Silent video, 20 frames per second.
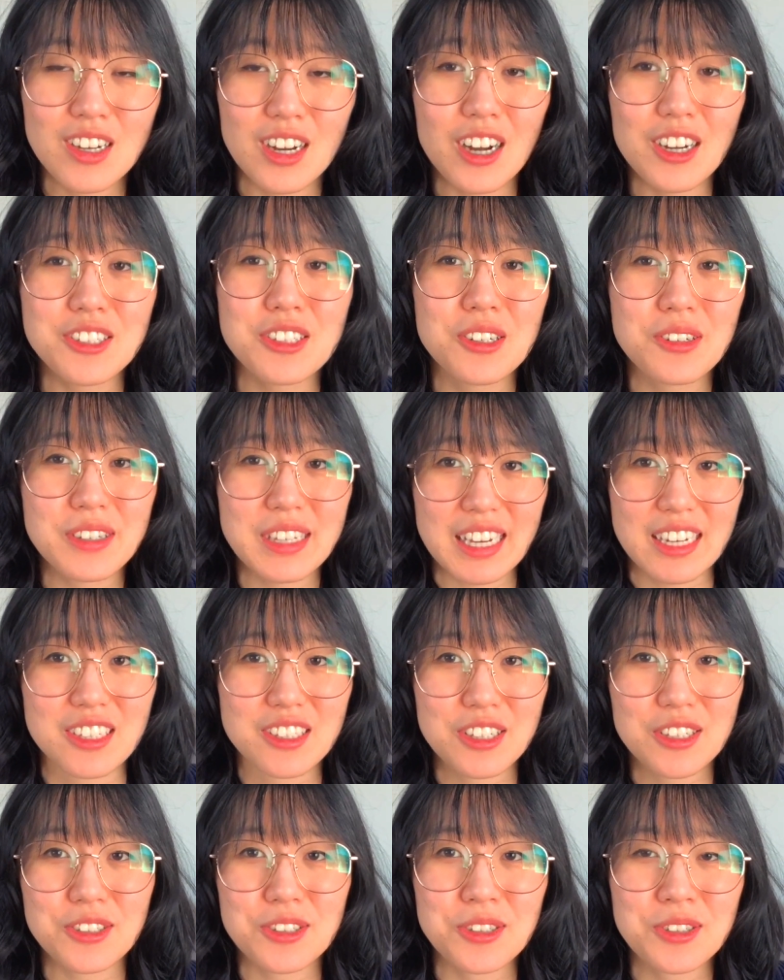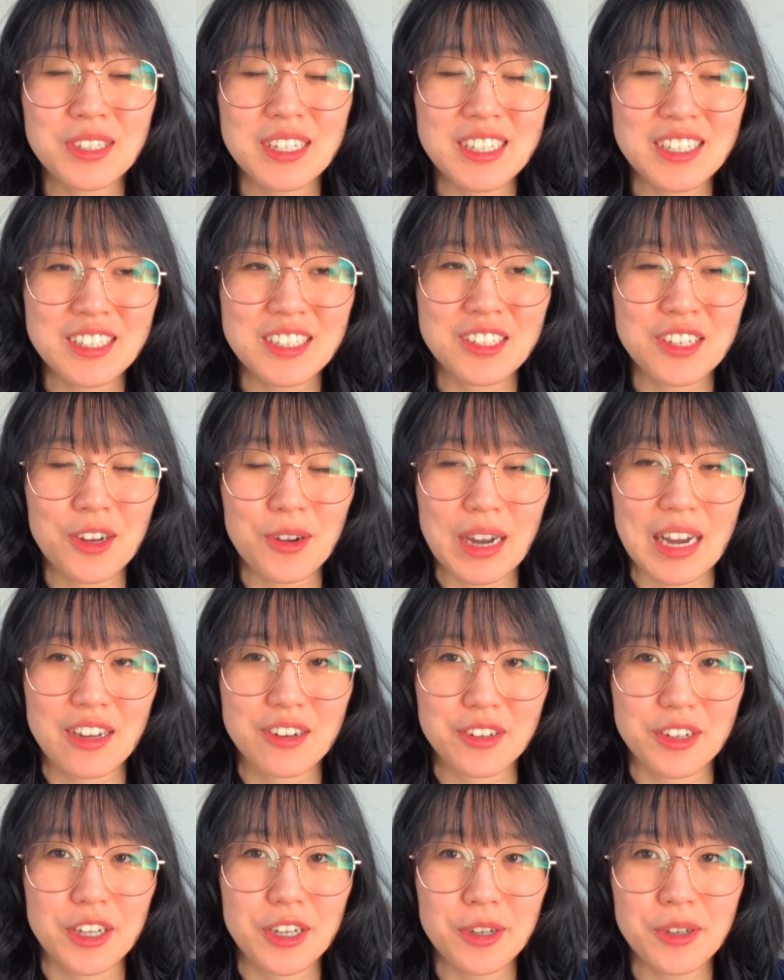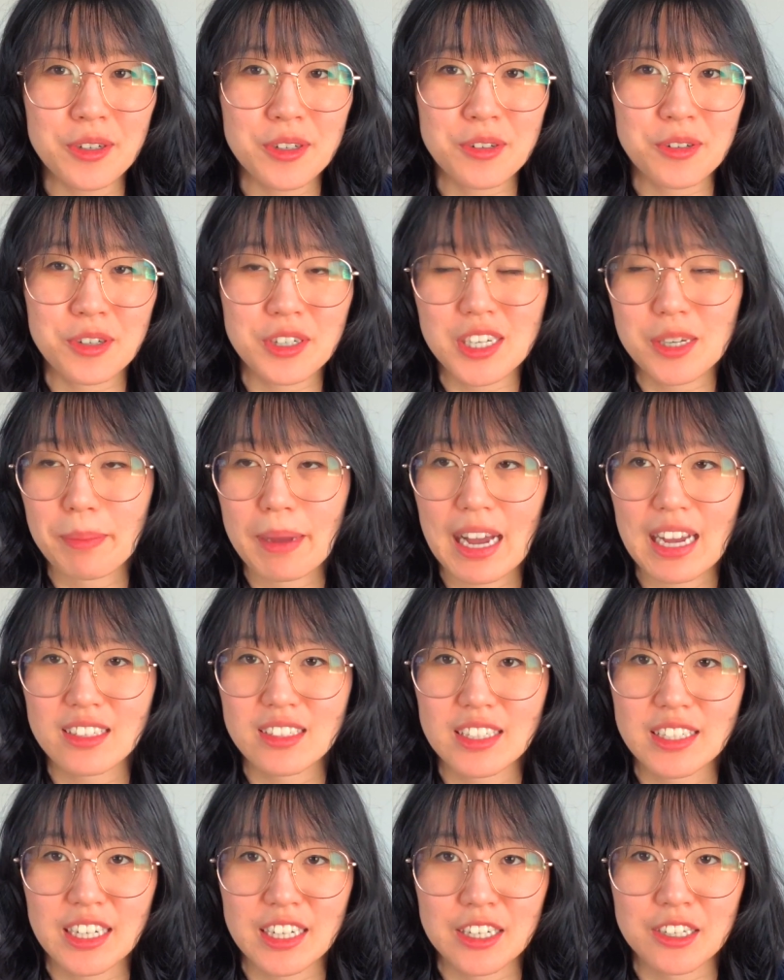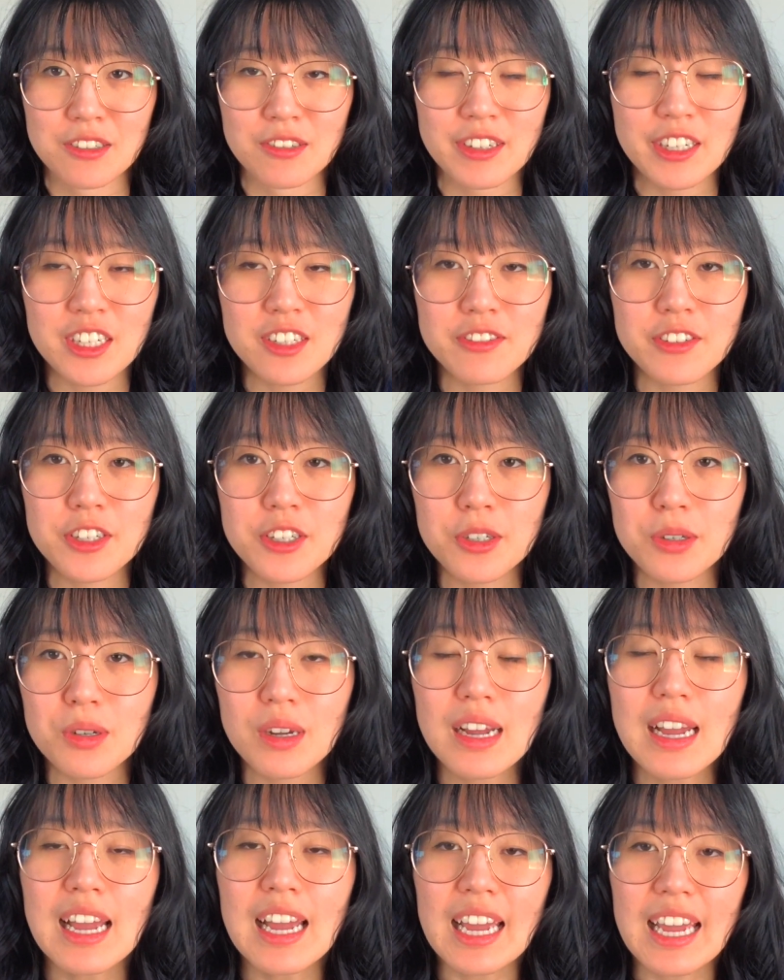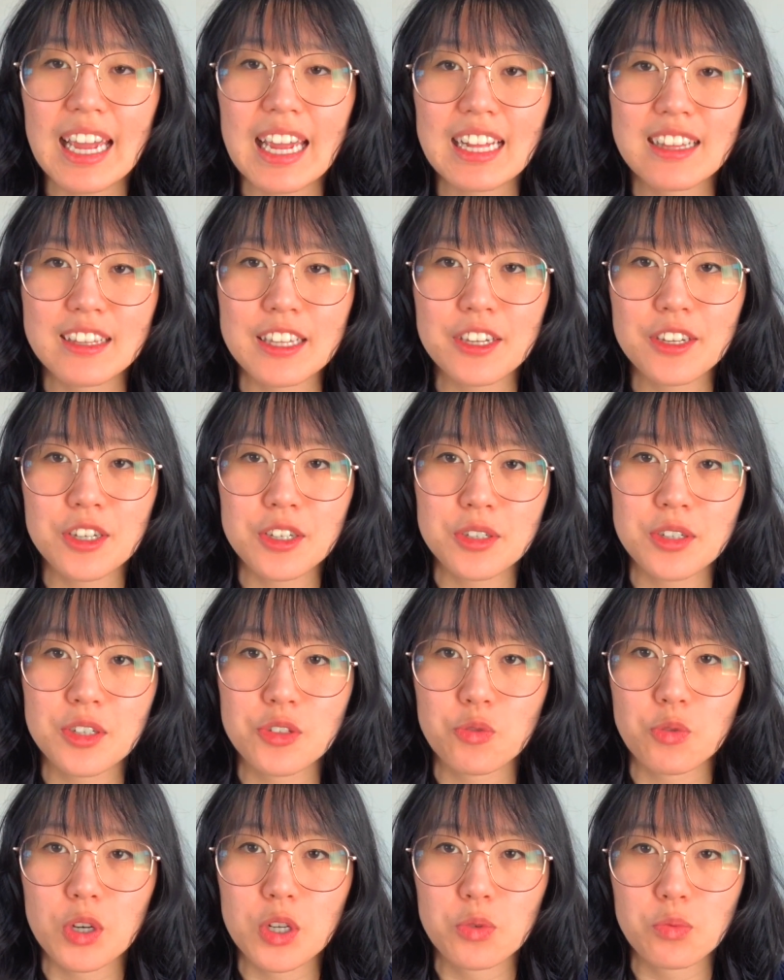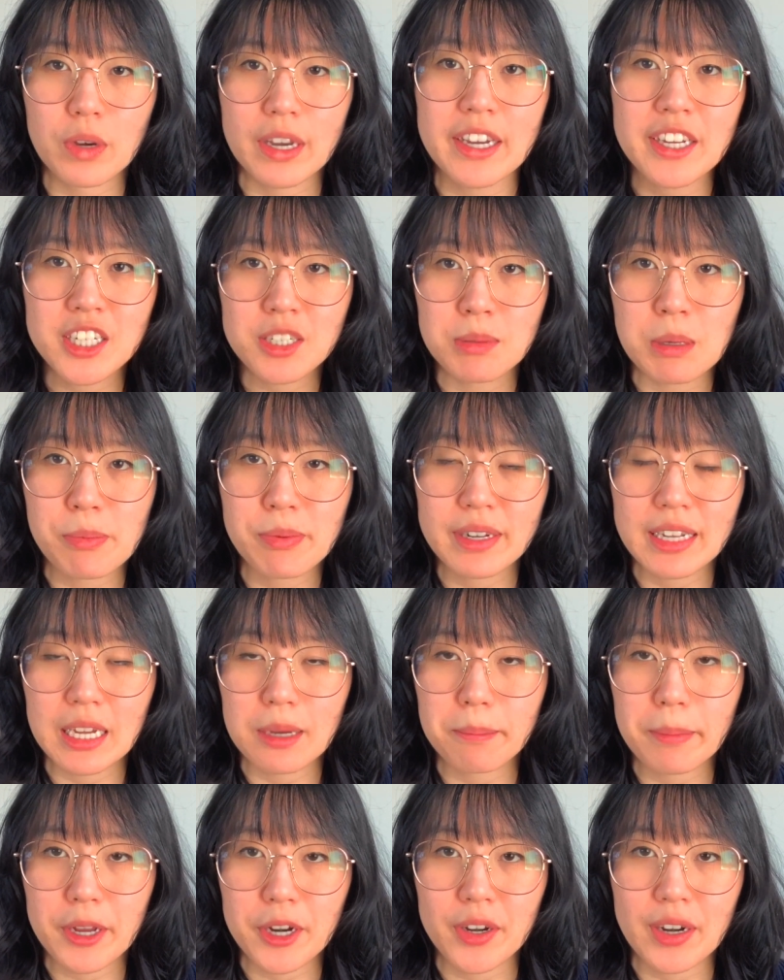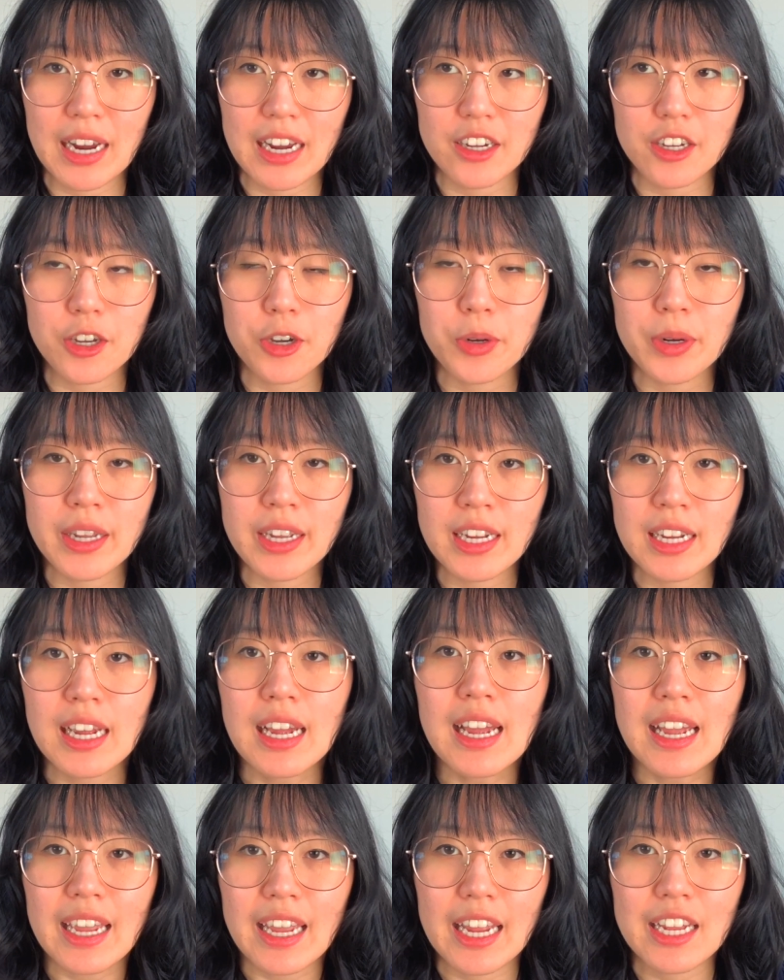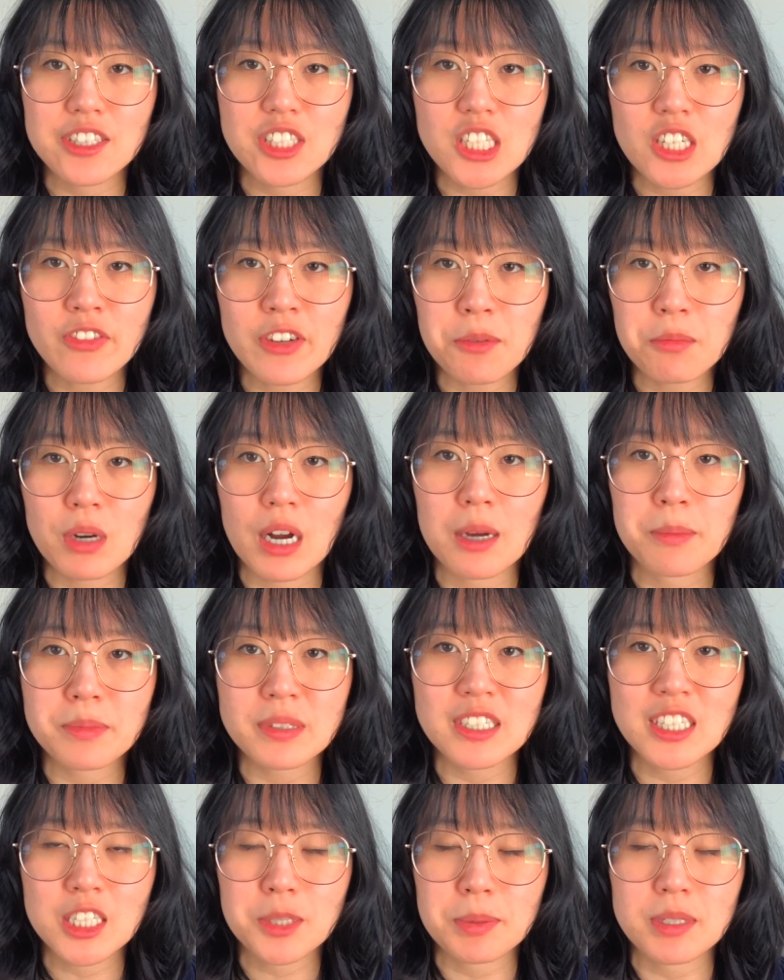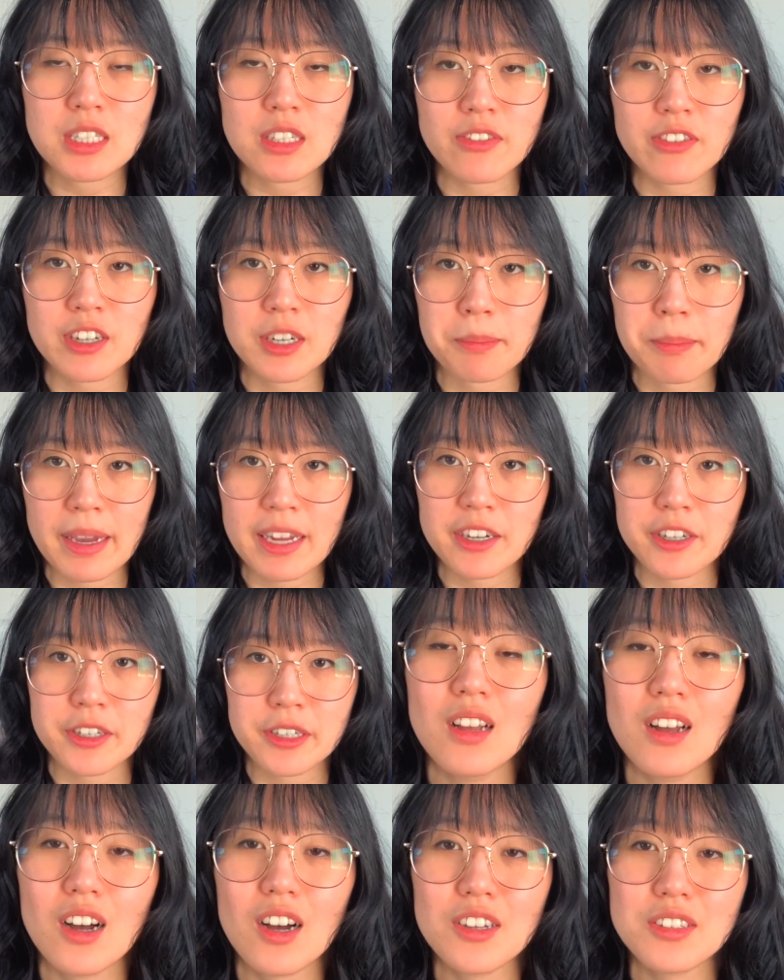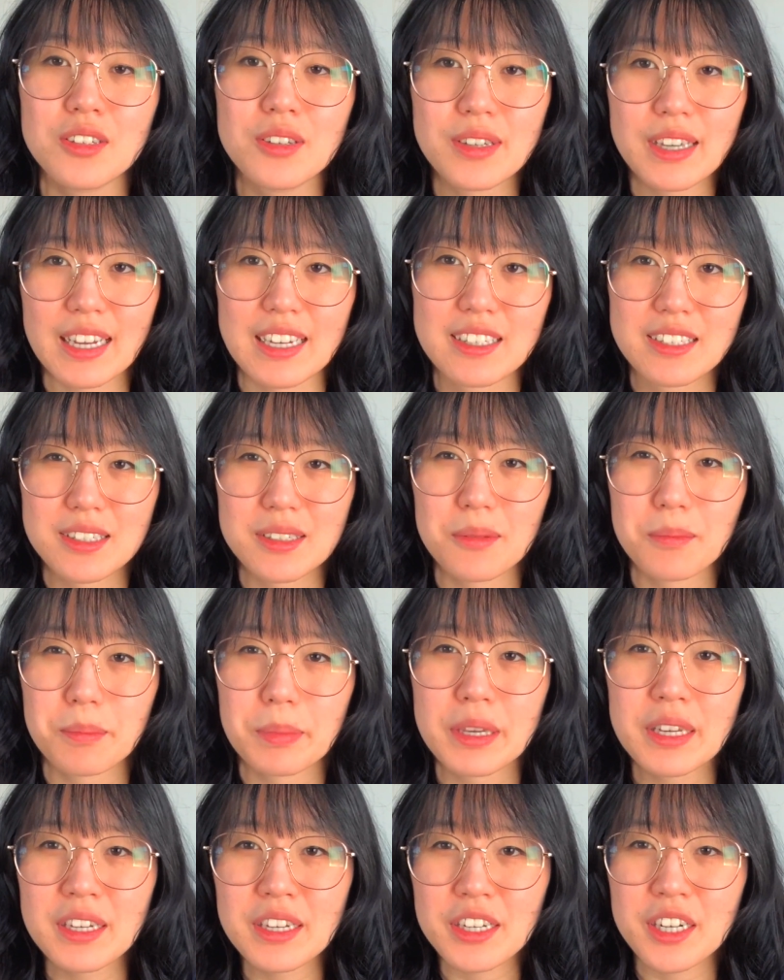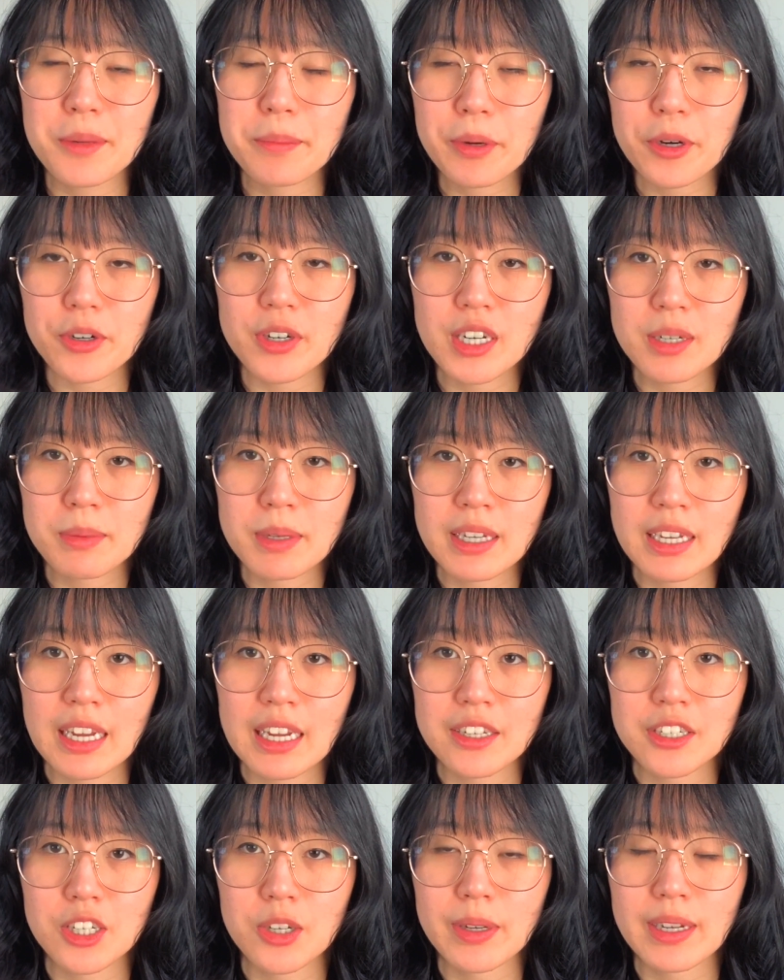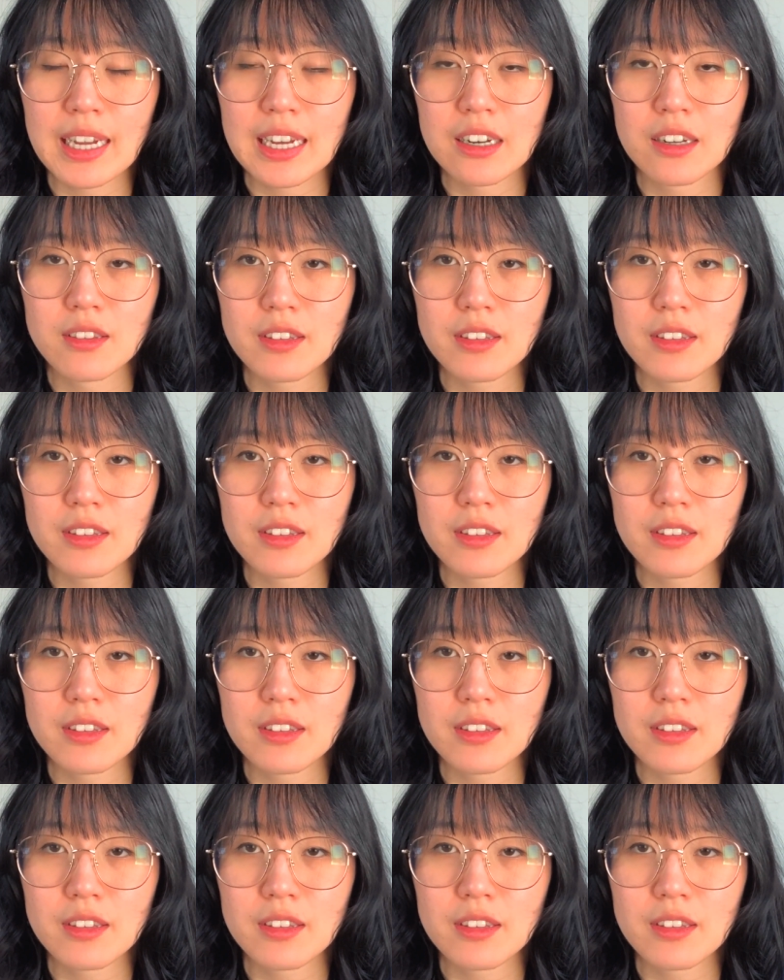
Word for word: Also, yes, you do need to know how to code in order to pass a technical interview, and LeetCode is one way to be able to get better at coding and solving problems in a specific manner. Also, yes, being good at programming and knowing how to